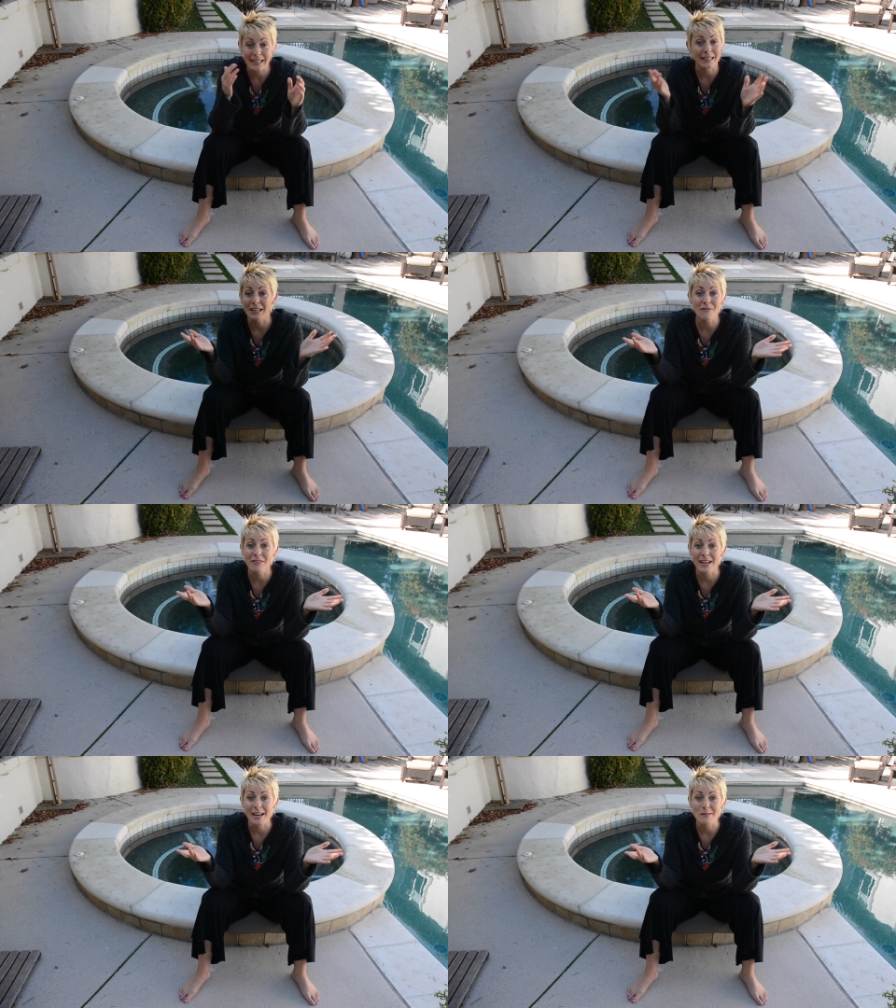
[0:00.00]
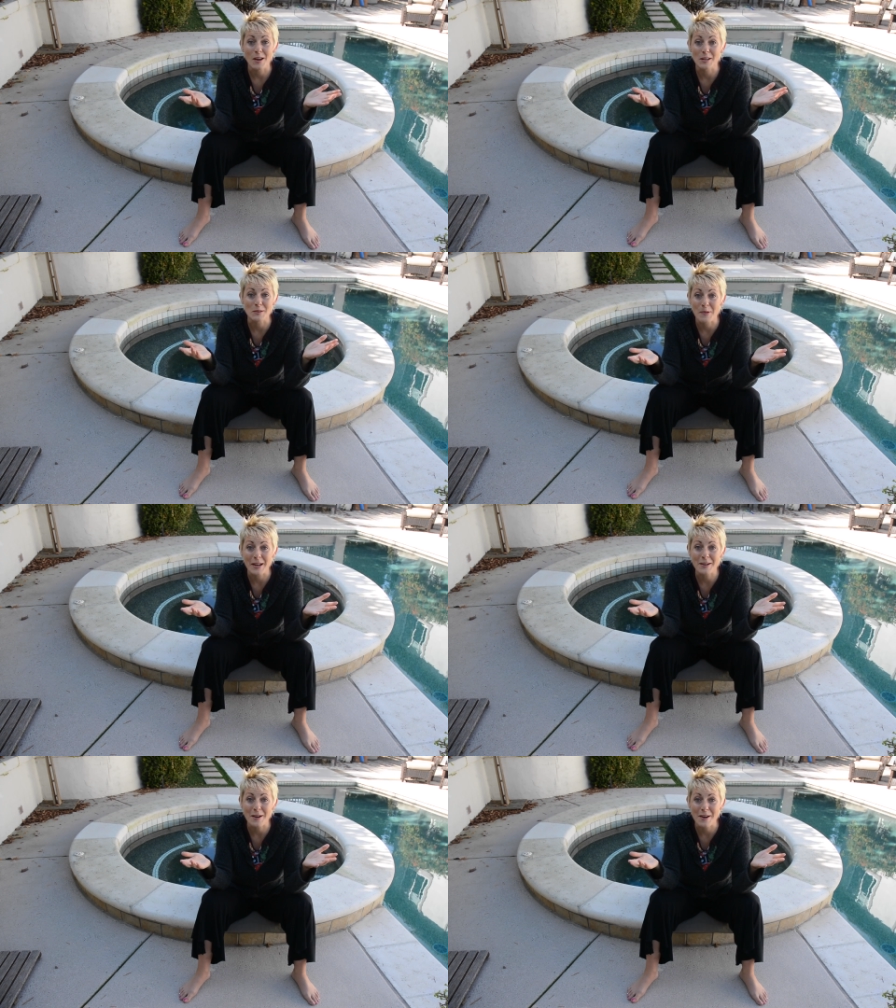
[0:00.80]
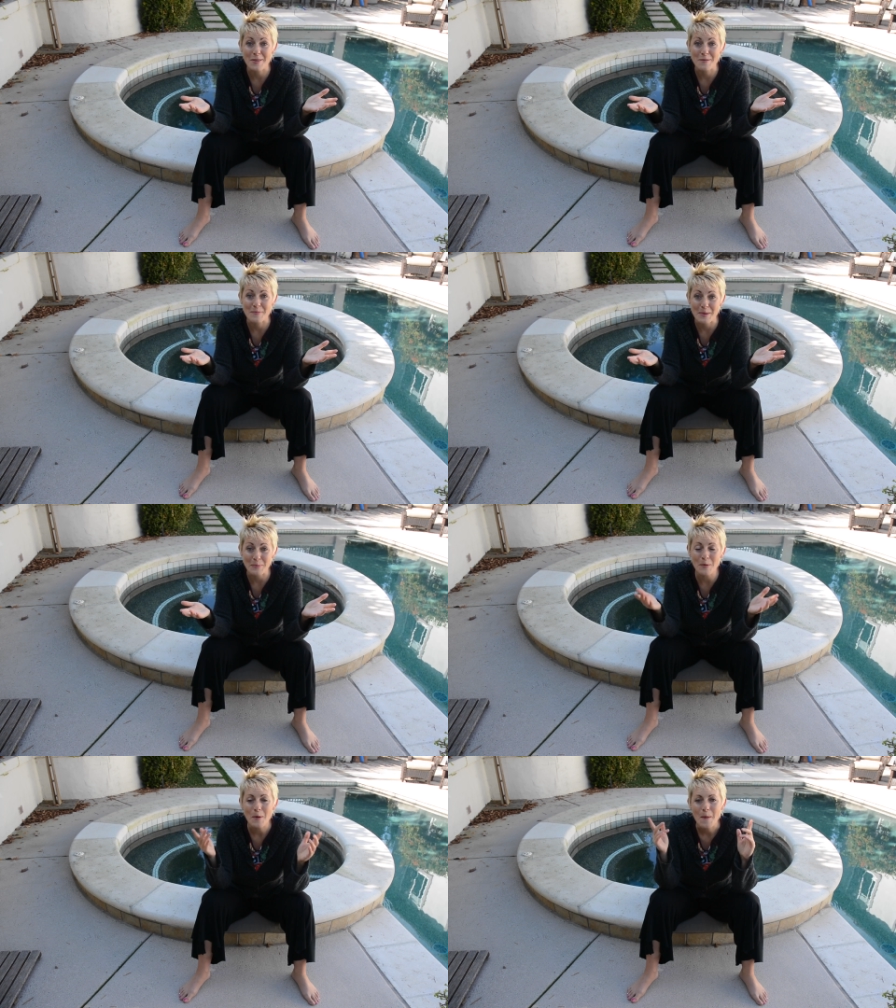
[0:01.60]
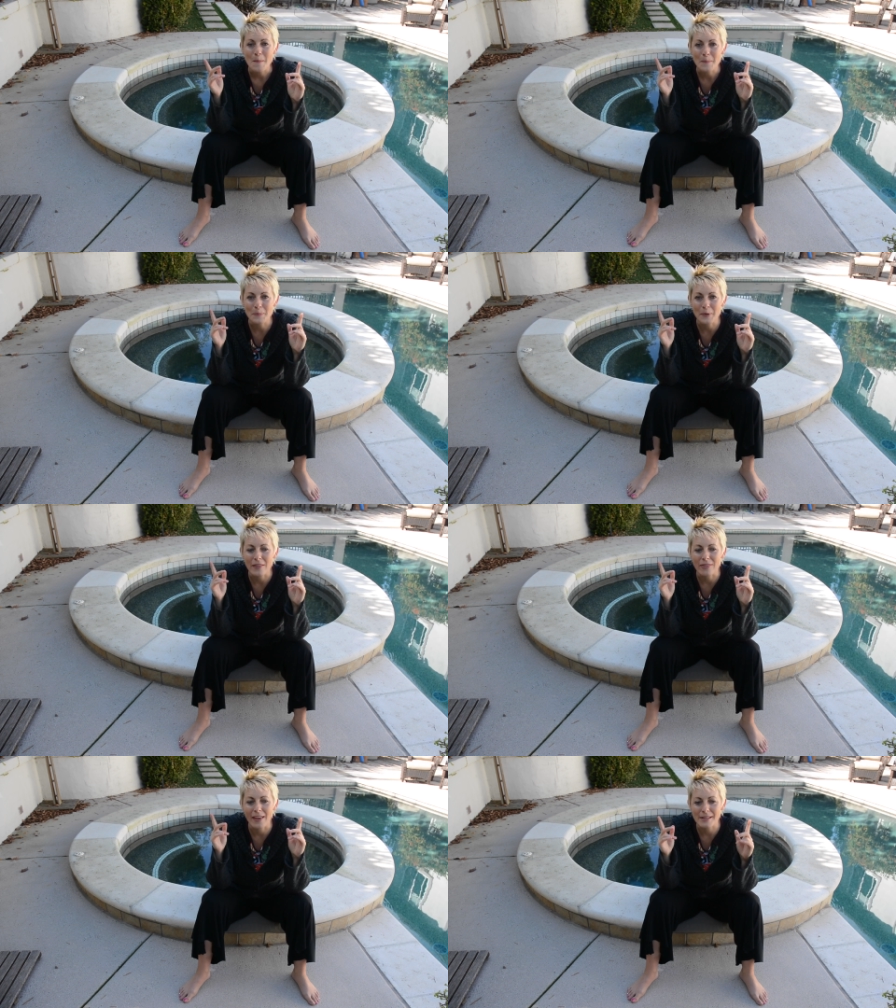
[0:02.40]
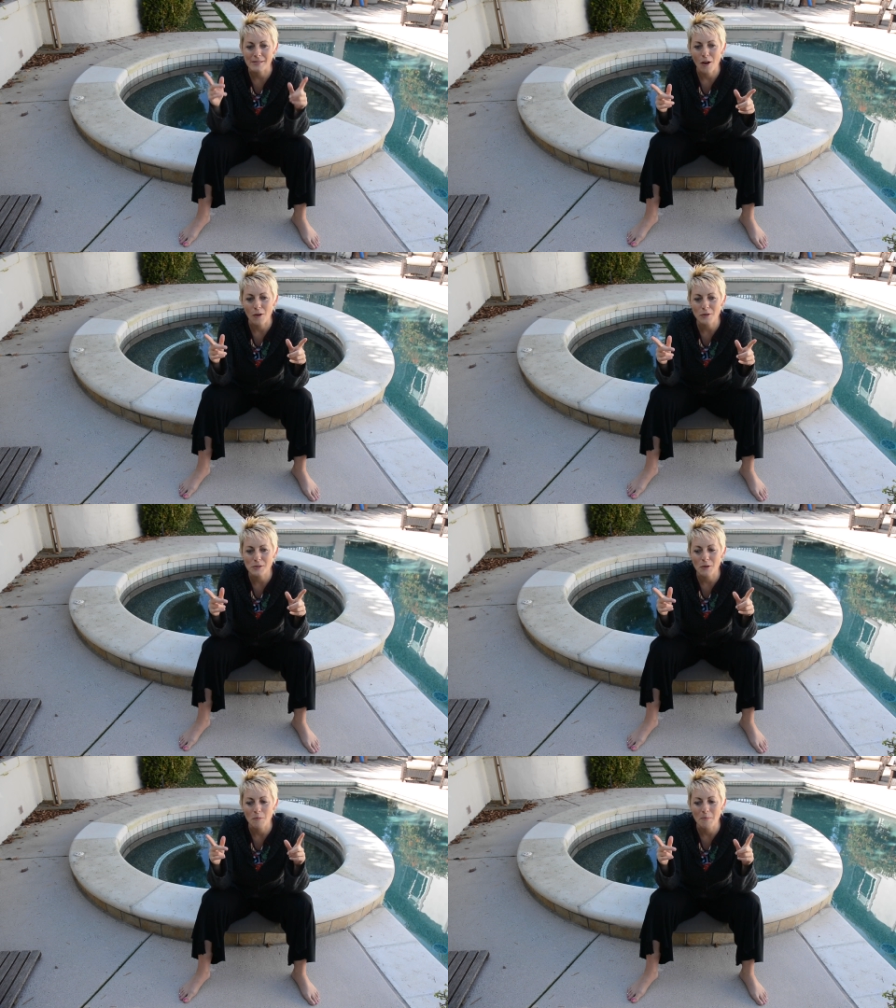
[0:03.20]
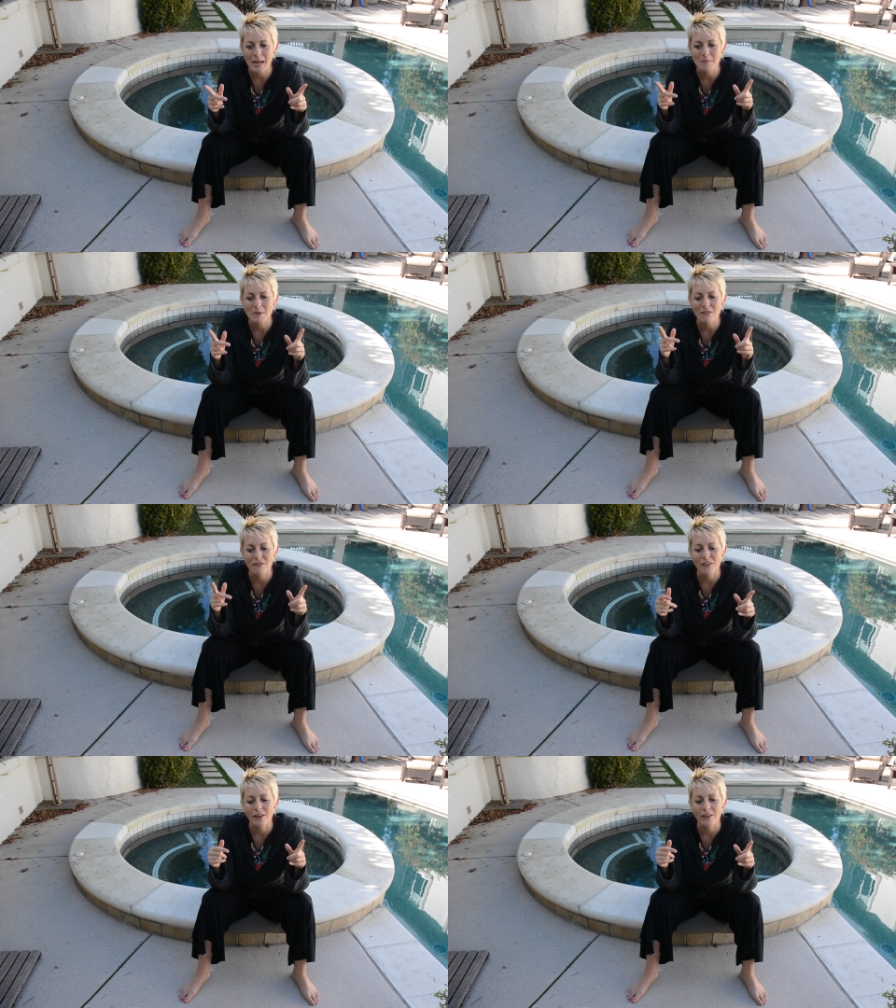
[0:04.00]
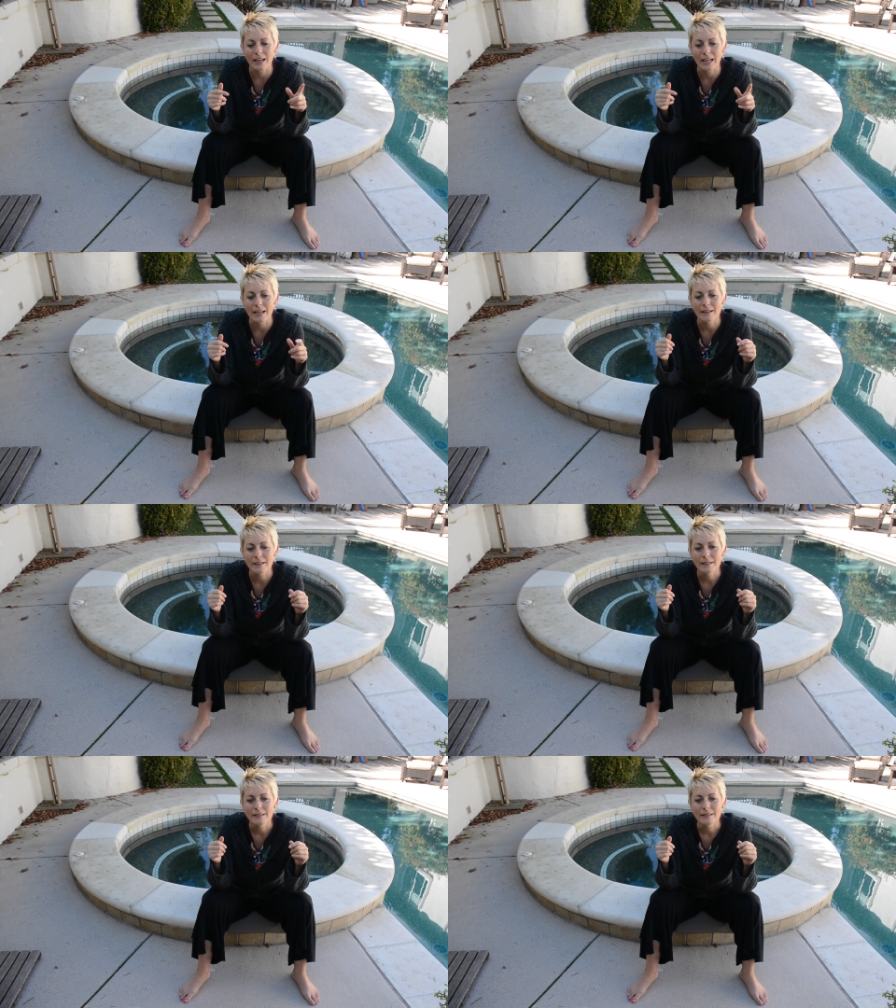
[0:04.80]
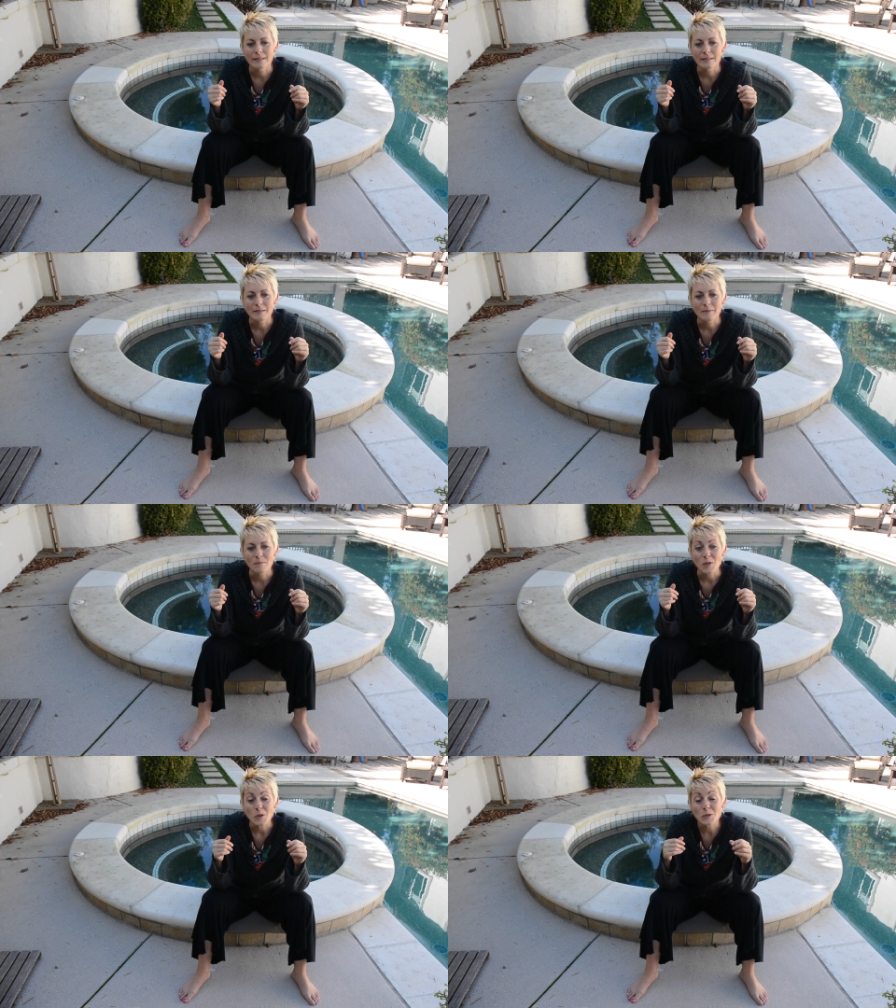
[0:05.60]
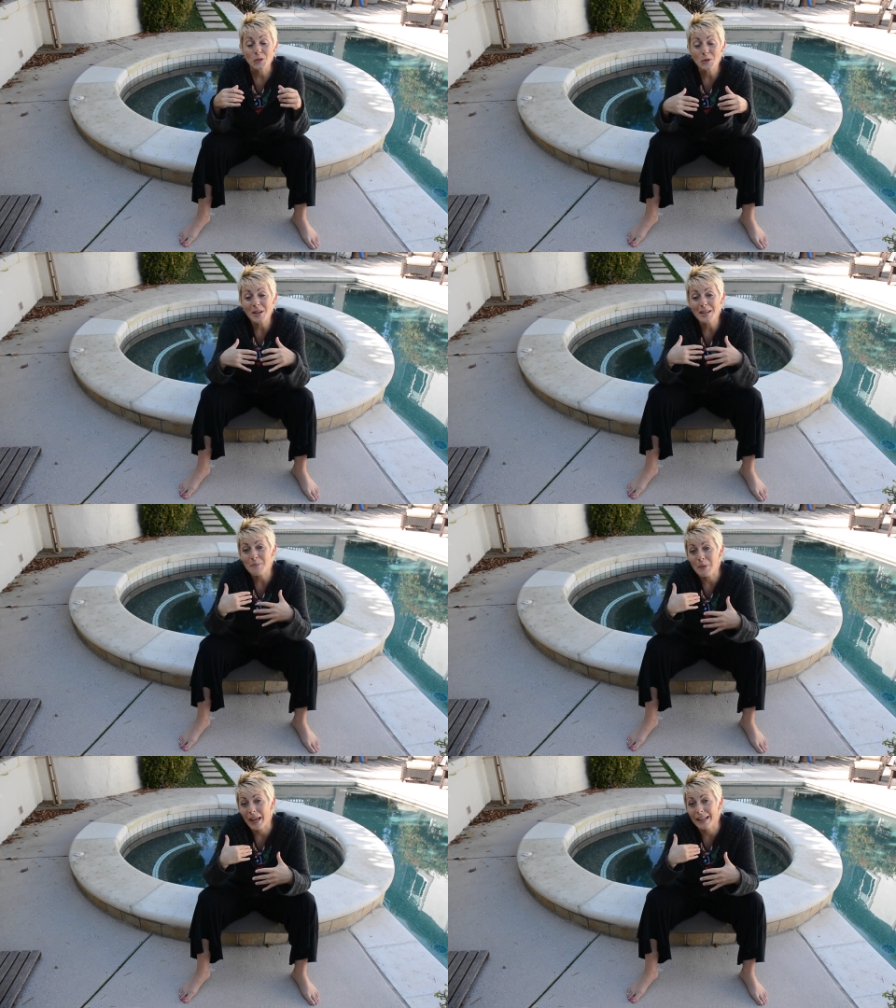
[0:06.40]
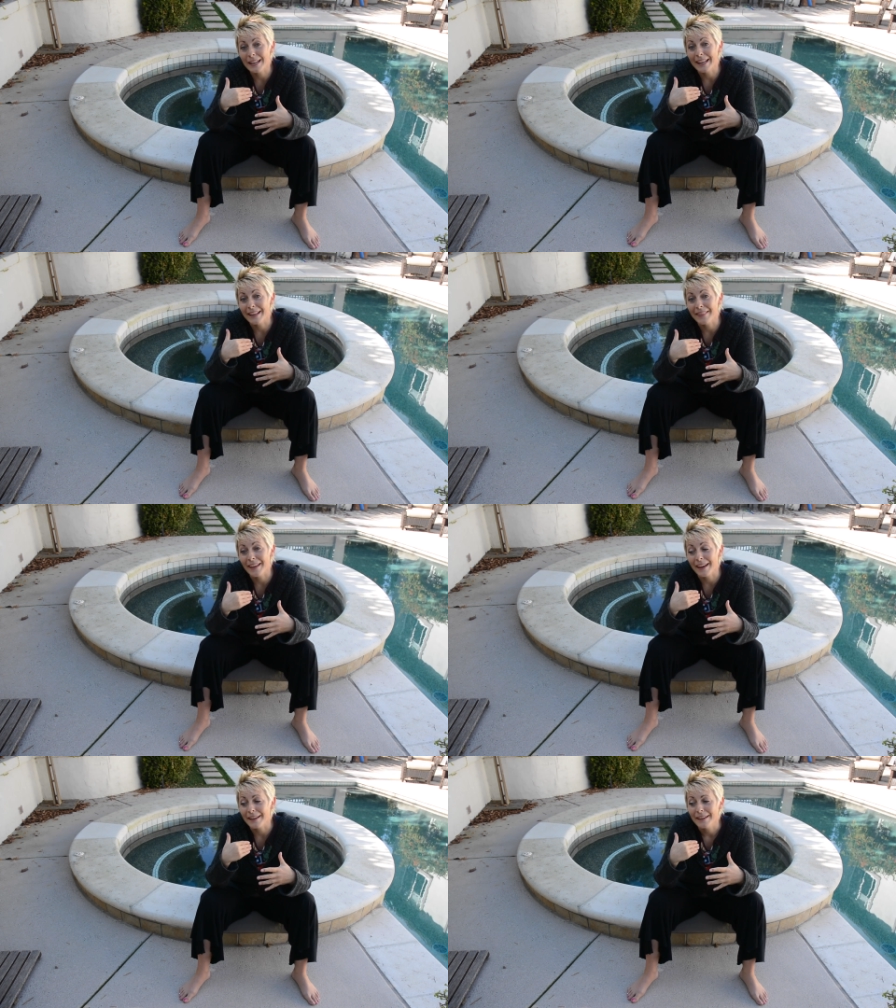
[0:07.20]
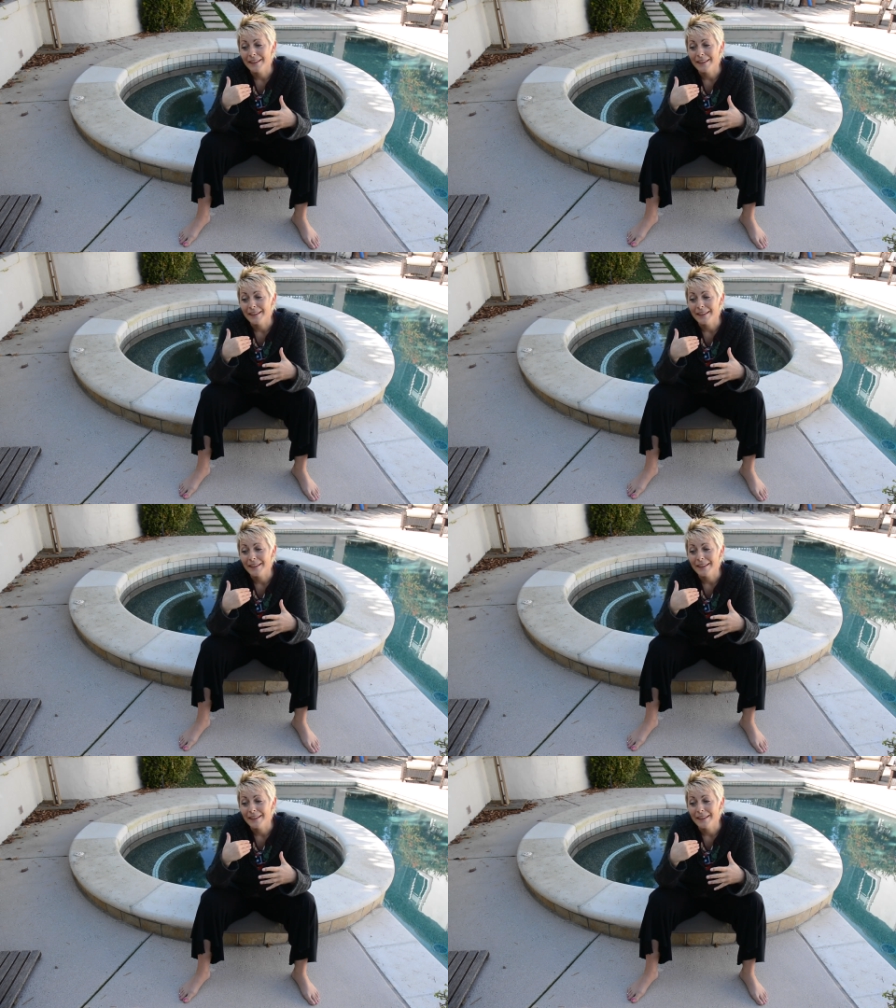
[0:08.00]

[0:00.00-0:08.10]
I love that I'm not dependent on other people, but that's also made me very too independent, in that